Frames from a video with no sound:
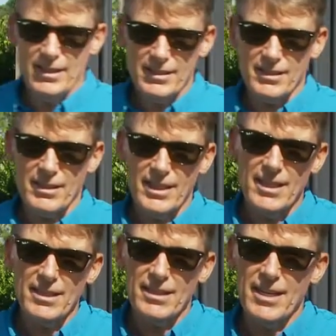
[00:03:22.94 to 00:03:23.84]
this
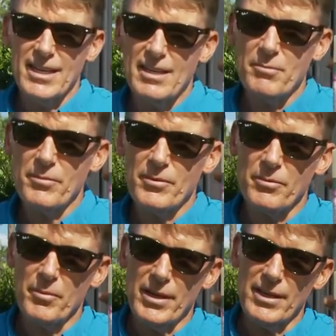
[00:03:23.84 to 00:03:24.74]
clean neem,
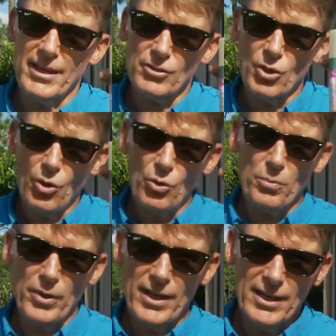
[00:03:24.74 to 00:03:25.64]
being that it's
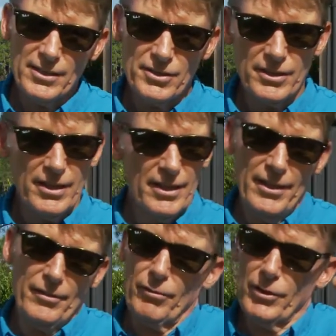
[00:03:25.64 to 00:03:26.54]
cold press
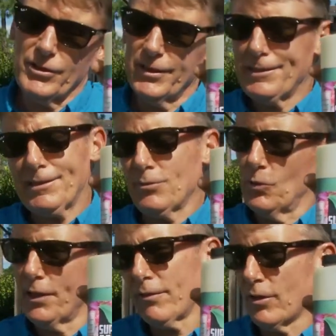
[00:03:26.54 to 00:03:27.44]
versus
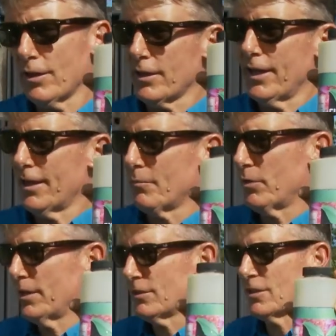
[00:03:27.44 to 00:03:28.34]
whatever other kind of
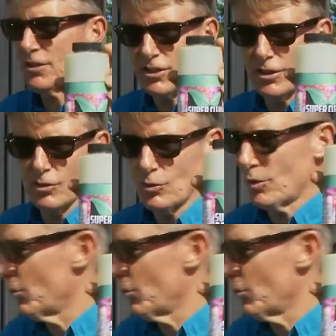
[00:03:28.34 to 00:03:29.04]
press, distilled or